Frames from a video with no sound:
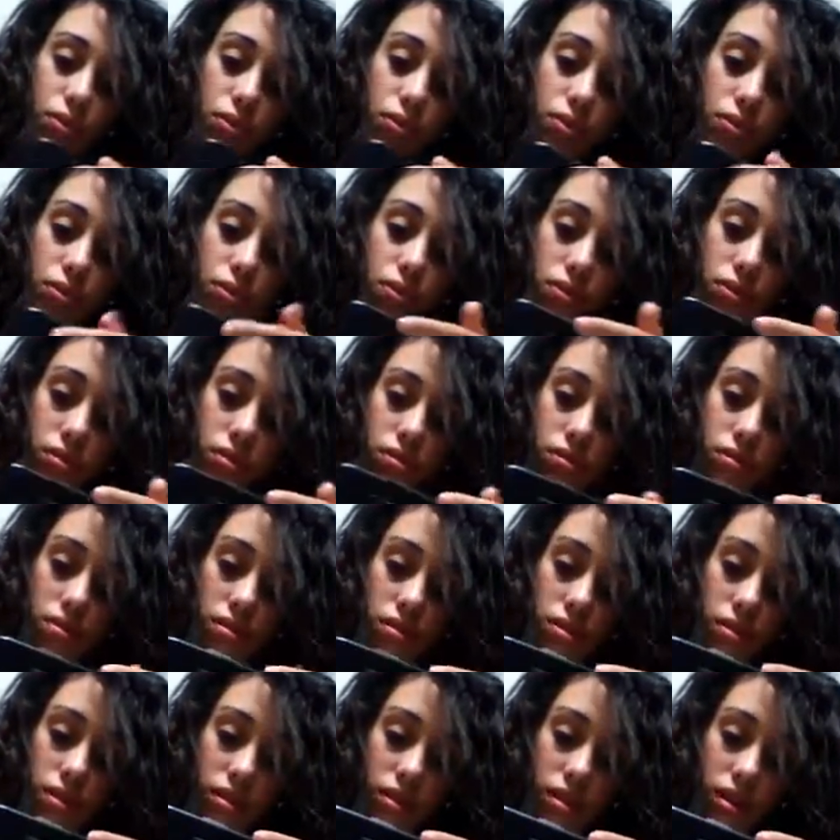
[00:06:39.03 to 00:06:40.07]
Ooh.
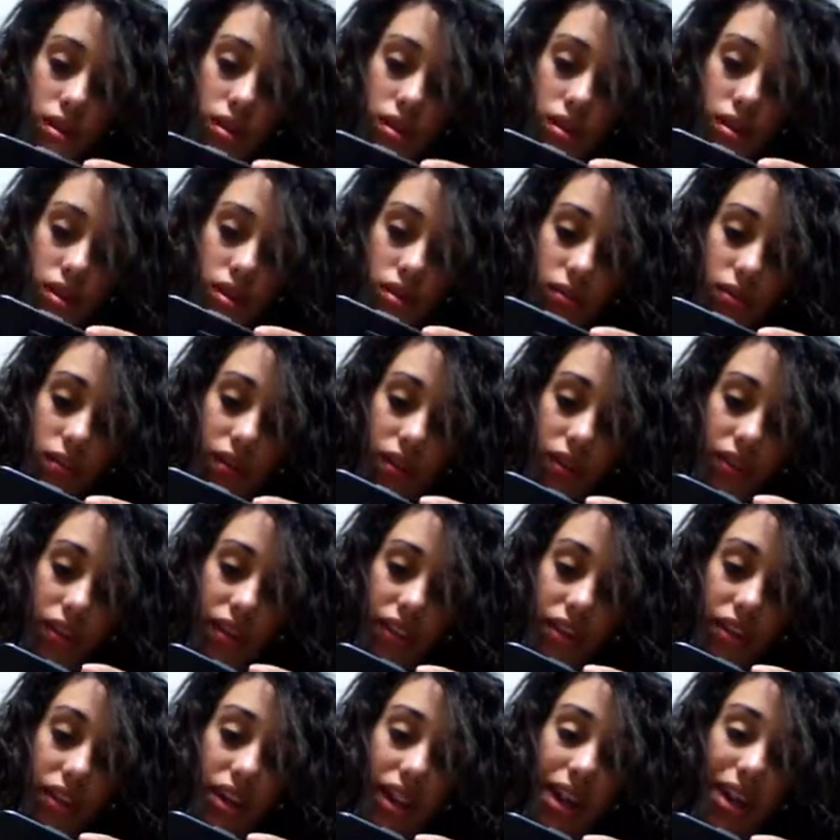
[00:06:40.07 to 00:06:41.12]
Oh
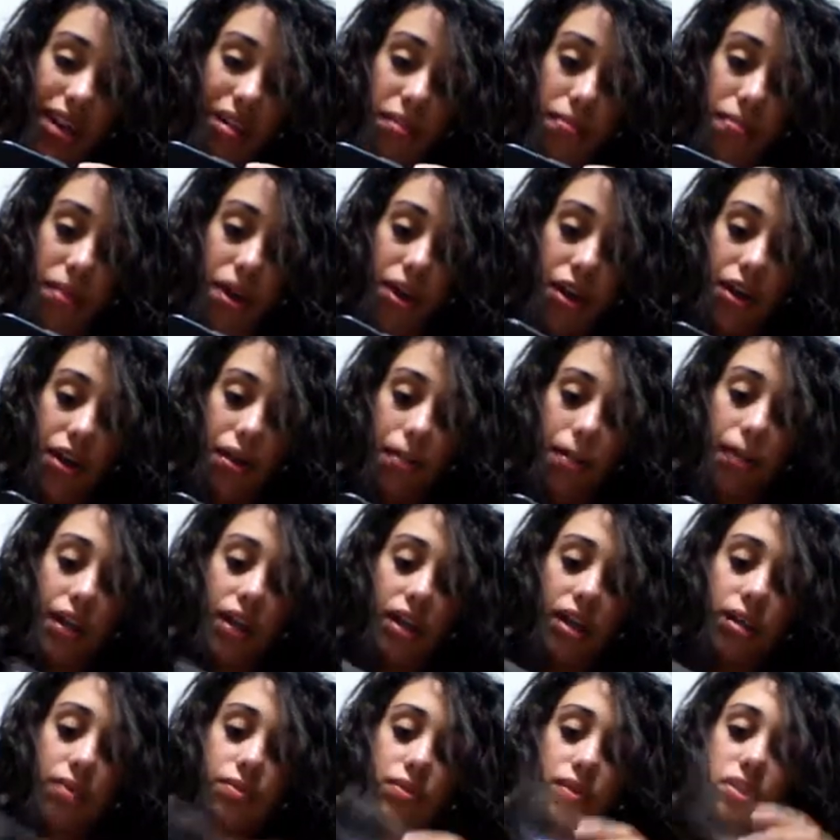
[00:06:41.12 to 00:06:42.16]
wow, I thought I had a mirror,
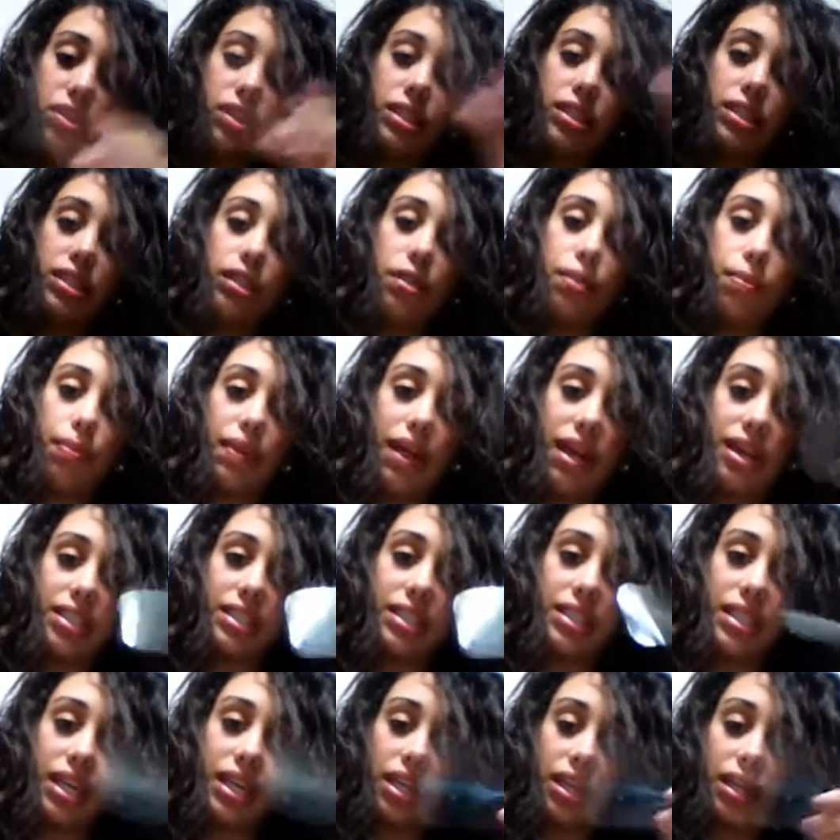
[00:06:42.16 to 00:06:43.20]
but it comes with this little
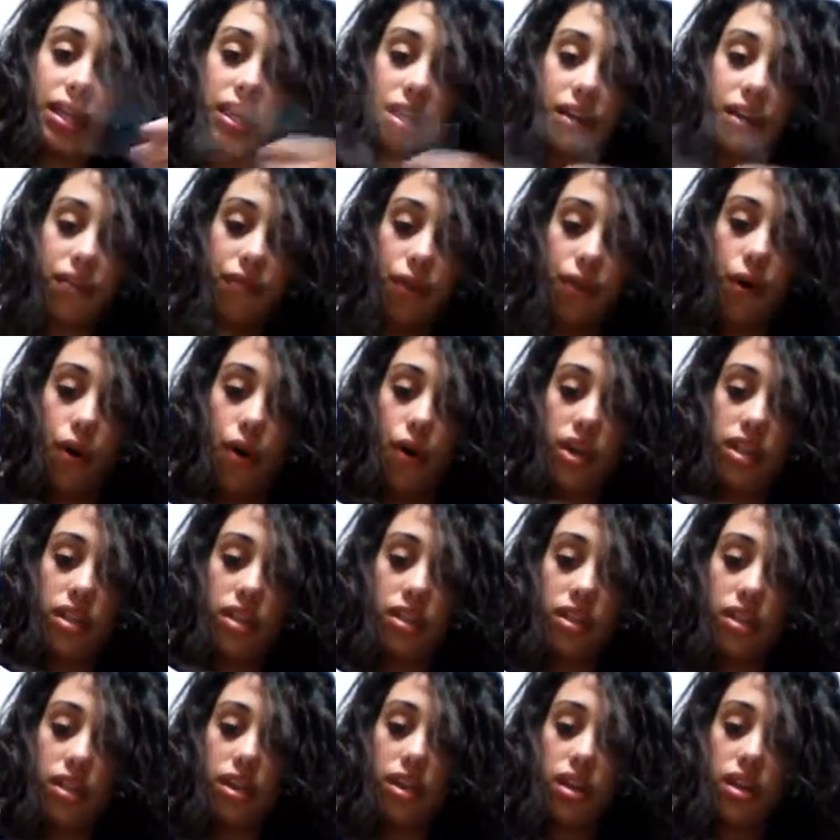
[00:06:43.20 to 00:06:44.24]
plastic thing, of
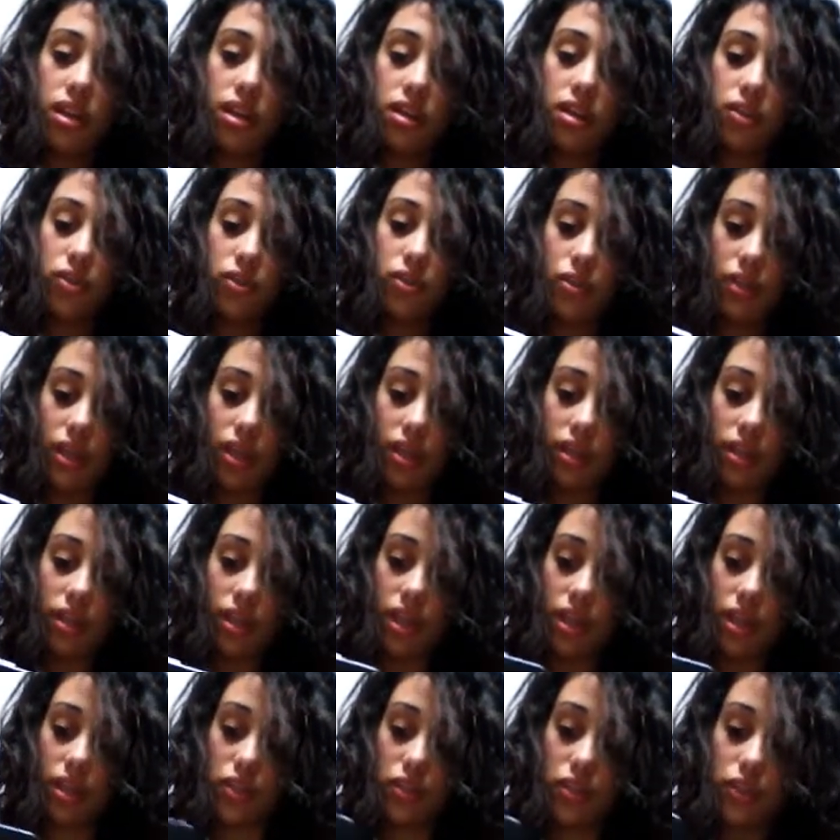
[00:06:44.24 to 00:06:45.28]
course, so
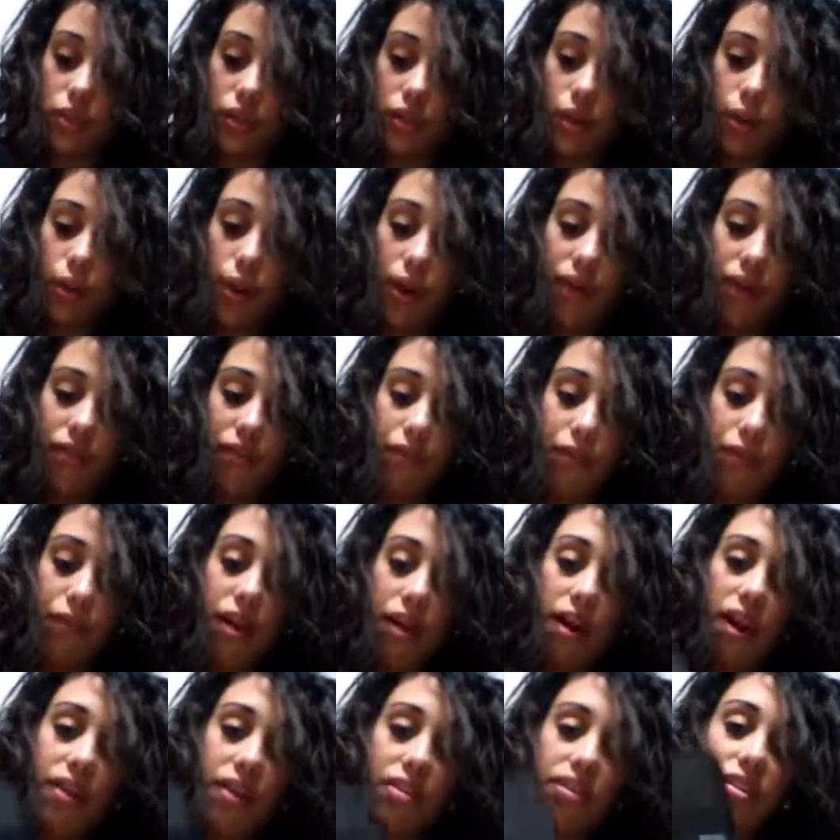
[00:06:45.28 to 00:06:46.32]
that the colors don't go
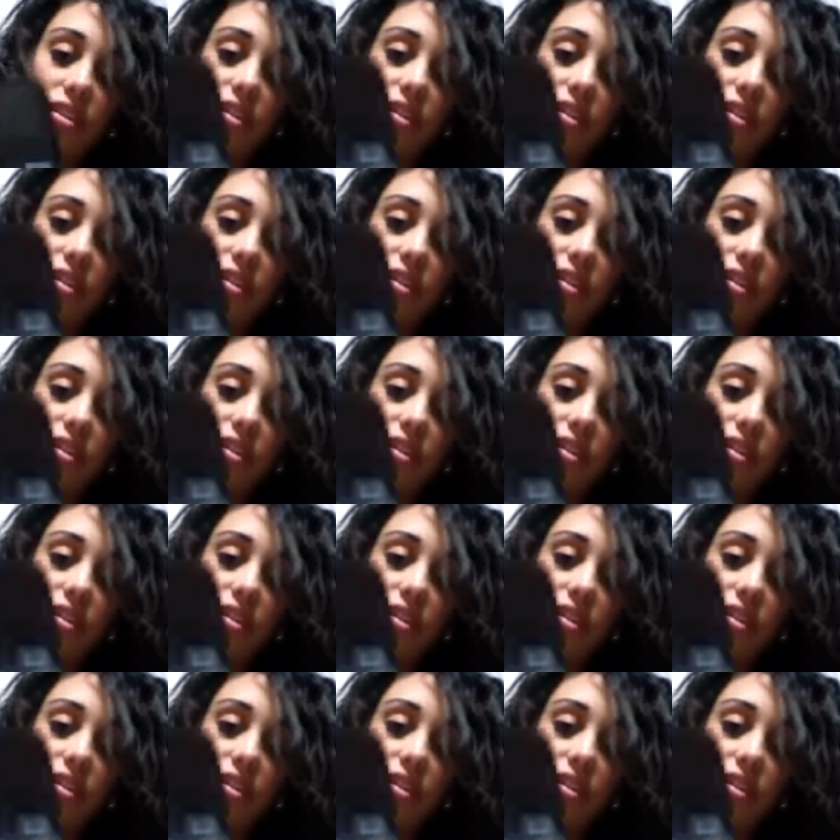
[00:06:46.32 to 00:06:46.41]
everywhere.